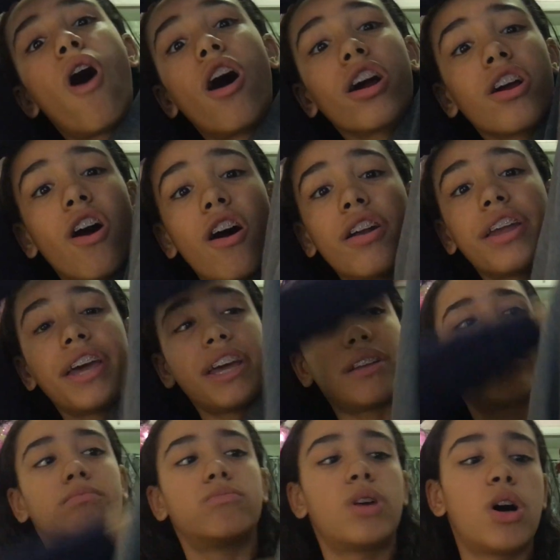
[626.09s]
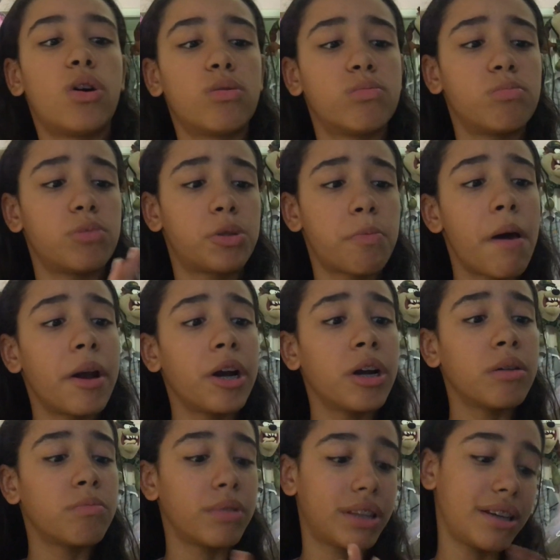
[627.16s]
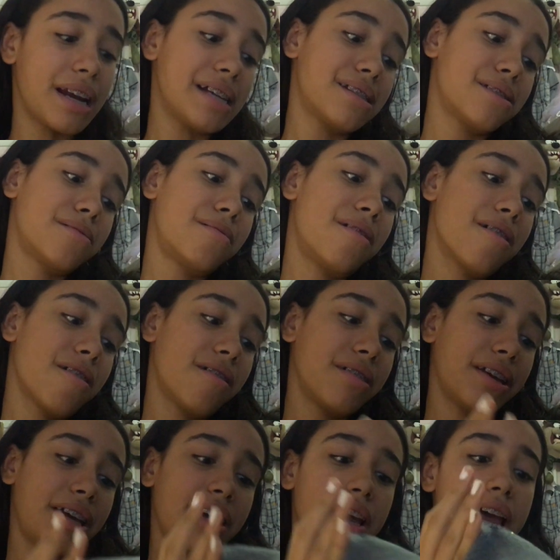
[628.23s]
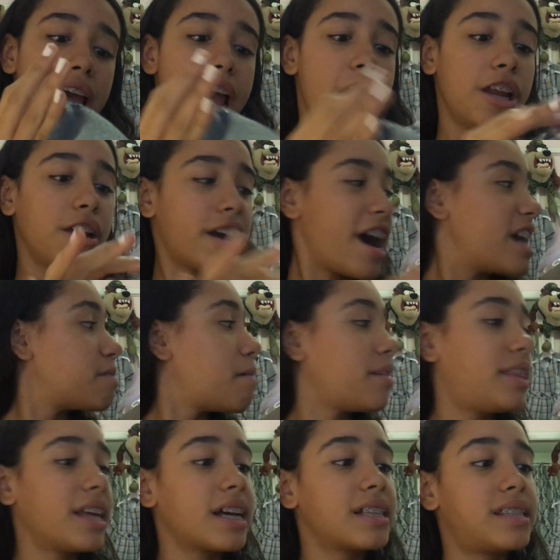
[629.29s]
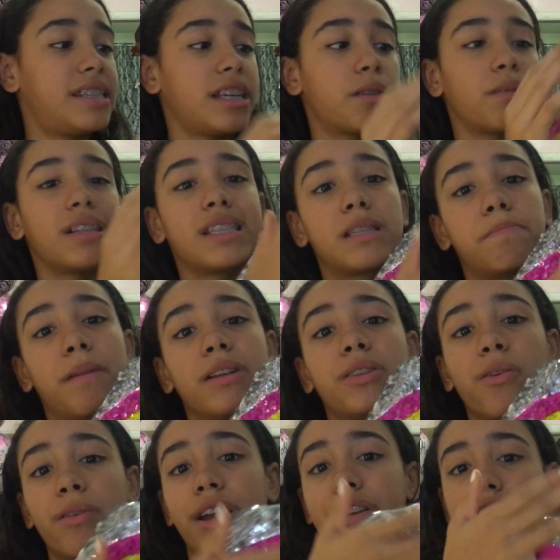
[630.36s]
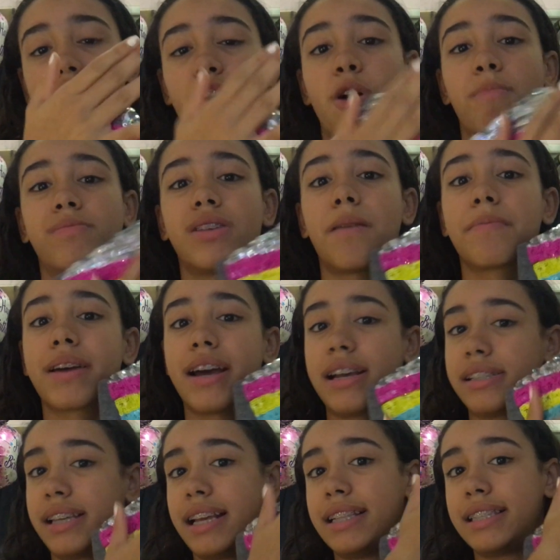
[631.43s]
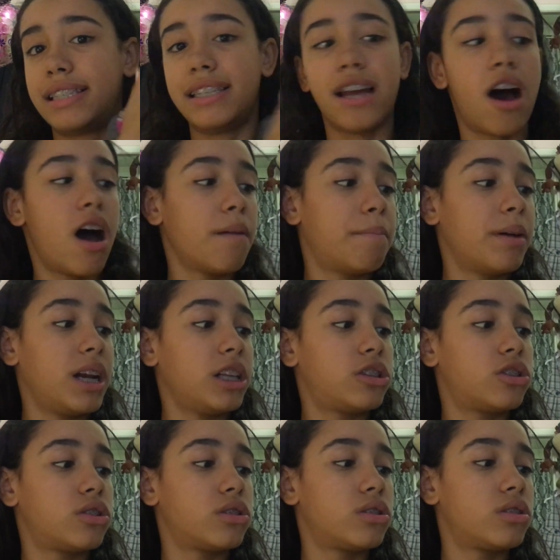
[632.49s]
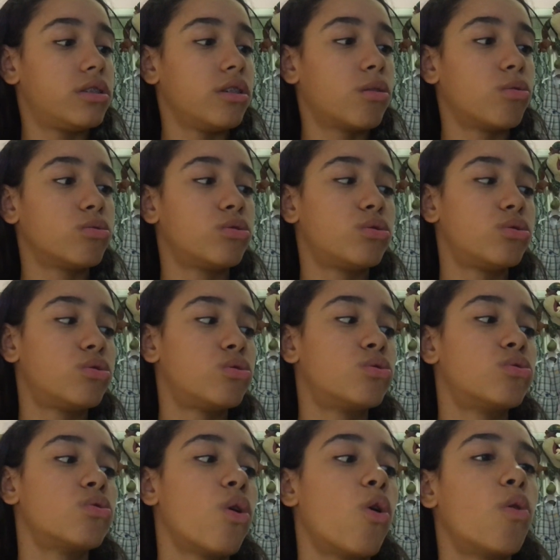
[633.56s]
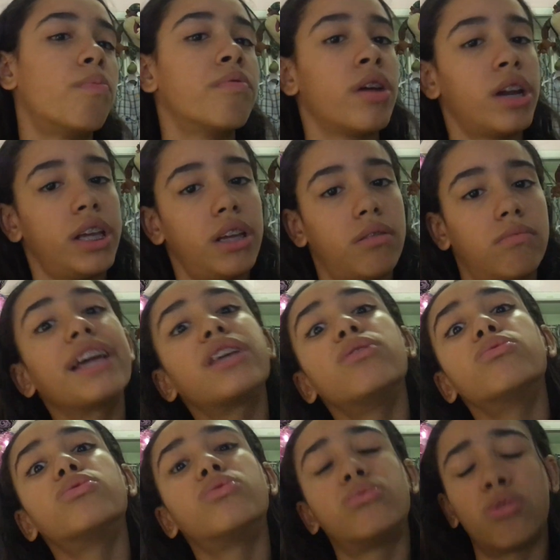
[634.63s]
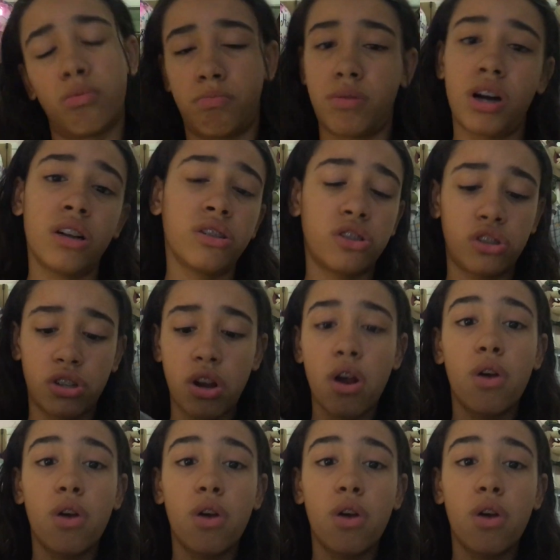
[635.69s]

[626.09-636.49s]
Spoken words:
heart on it. Well, sweater with a nice little heart on it. And you guys may think it's sequins, but don't get your hopes up because it's not. But it's still so pretty. Thank you so much,